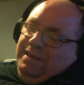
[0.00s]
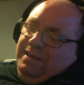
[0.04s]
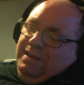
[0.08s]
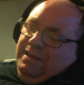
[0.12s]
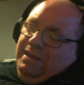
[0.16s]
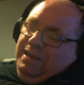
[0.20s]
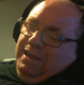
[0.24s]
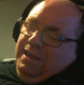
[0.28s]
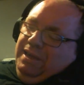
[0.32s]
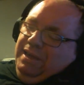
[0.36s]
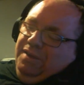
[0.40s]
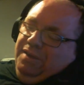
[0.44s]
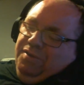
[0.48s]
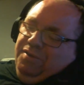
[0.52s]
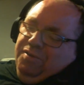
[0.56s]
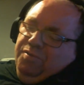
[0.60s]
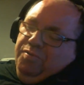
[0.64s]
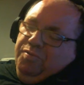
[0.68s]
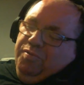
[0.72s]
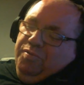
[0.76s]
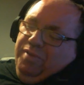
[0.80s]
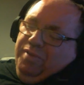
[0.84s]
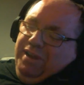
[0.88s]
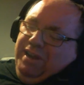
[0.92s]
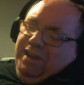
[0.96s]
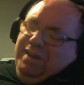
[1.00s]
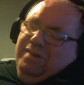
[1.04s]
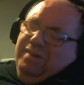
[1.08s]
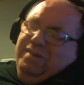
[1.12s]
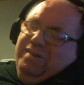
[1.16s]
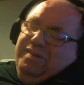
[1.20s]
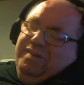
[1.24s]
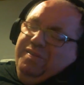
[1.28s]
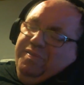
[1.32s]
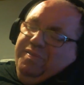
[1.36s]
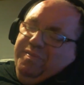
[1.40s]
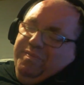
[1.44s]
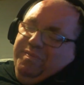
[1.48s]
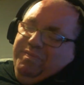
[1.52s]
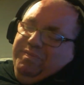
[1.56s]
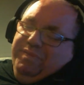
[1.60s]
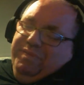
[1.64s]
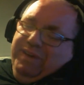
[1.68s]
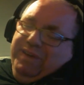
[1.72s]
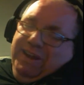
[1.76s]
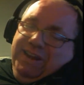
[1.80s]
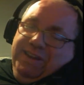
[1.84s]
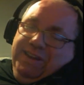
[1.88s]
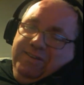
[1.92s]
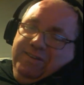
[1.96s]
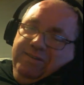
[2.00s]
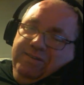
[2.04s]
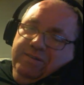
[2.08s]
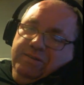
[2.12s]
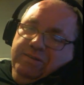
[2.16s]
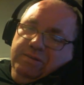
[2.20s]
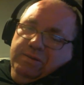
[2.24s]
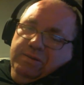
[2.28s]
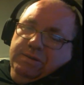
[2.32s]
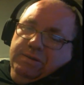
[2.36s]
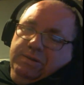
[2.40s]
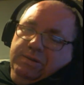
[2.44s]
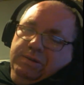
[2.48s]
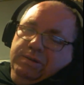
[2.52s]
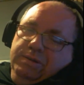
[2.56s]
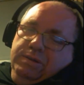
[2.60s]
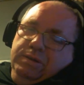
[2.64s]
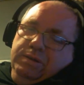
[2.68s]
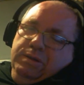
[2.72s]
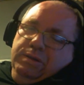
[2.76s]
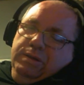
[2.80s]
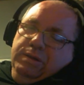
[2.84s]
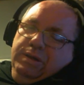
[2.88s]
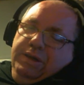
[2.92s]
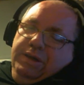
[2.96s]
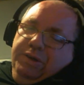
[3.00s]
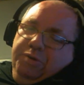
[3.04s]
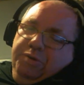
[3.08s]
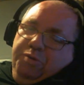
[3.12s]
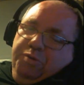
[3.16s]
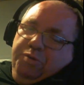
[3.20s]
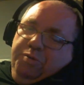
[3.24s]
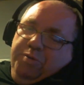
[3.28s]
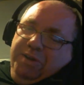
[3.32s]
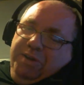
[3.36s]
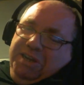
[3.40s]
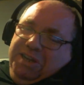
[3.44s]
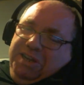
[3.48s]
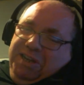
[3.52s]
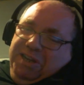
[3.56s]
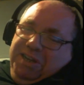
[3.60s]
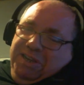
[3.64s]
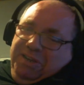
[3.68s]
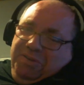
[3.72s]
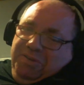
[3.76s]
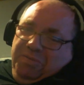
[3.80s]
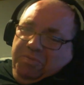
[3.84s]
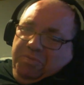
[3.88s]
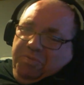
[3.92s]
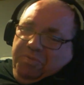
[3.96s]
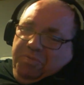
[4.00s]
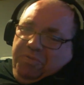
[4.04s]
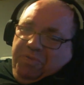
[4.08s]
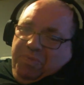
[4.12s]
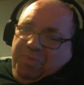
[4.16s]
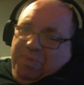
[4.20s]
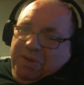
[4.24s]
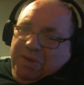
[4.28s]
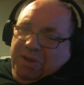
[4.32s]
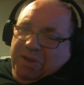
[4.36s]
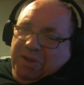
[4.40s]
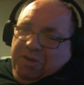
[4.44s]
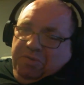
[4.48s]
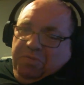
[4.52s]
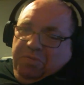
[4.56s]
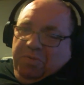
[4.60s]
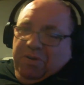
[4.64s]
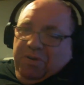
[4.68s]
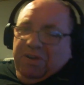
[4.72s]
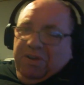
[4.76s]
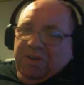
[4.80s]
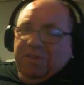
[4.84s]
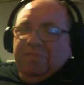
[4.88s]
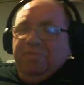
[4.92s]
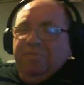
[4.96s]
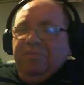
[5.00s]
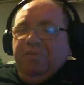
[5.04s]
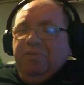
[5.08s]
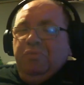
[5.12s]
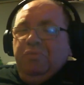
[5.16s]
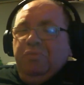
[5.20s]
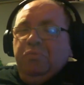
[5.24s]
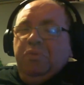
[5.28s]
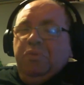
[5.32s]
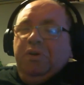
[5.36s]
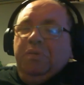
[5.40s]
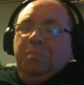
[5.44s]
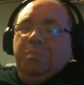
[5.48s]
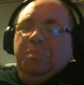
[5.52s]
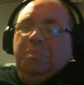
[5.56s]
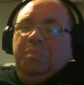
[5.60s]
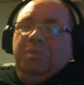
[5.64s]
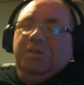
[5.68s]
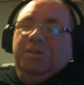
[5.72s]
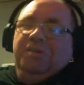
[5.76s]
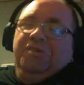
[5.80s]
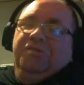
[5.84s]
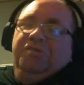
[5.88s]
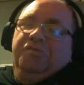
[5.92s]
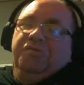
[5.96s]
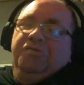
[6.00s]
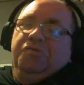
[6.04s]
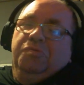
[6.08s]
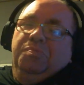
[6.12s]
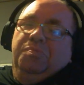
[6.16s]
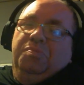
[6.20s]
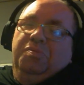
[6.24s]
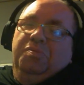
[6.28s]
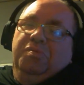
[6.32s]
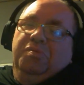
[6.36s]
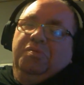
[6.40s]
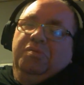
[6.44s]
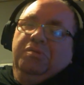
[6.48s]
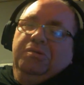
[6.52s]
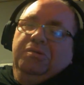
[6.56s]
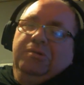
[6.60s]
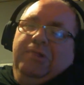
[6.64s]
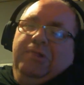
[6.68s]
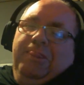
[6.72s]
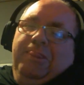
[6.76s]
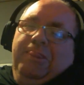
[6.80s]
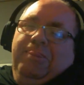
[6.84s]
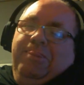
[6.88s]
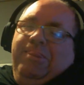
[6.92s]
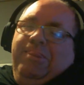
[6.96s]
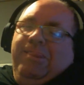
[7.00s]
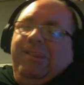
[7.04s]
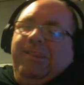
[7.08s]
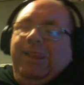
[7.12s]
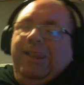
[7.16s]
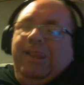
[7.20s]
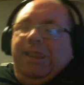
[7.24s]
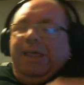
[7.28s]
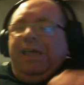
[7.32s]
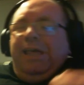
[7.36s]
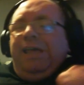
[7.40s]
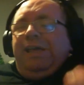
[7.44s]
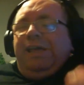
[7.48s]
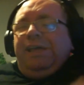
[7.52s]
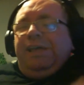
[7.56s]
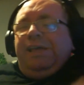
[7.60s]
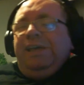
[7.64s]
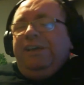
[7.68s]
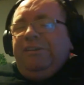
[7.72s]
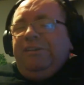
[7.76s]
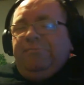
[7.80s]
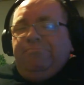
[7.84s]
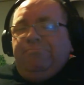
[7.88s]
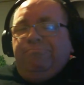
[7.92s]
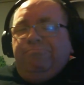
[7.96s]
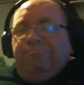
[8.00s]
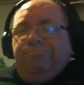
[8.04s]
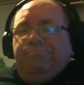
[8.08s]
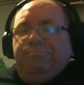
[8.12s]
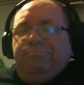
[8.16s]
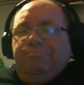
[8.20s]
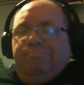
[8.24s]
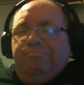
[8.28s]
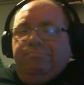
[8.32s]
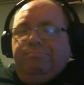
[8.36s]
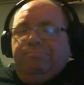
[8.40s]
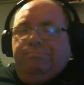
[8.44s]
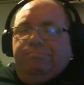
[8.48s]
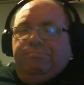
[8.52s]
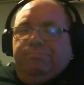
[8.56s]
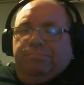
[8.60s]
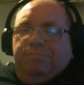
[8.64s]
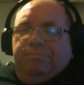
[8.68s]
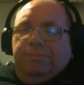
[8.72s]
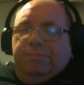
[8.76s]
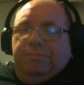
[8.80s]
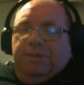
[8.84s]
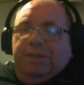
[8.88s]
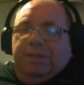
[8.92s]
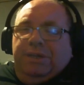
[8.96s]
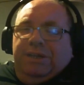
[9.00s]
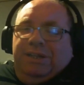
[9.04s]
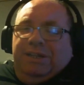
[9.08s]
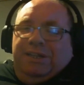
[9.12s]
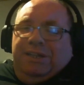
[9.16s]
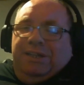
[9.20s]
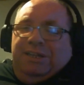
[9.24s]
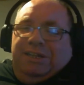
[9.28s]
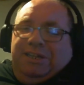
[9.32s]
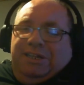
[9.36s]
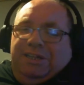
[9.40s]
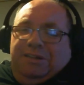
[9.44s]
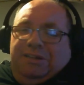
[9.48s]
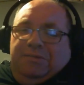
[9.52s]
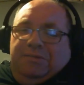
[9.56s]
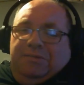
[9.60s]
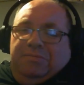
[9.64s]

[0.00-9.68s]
you don't realise, in fact, how quickly you would spend quite a few bob building up a little,